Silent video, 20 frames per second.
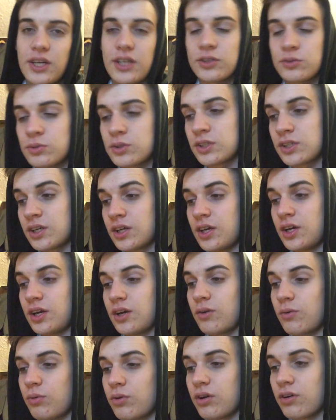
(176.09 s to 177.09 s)
next one,
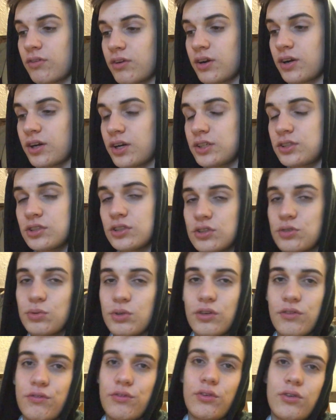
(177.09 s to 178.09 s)
where I turn
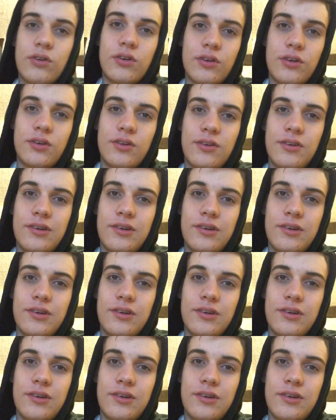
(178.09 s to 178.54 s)
24.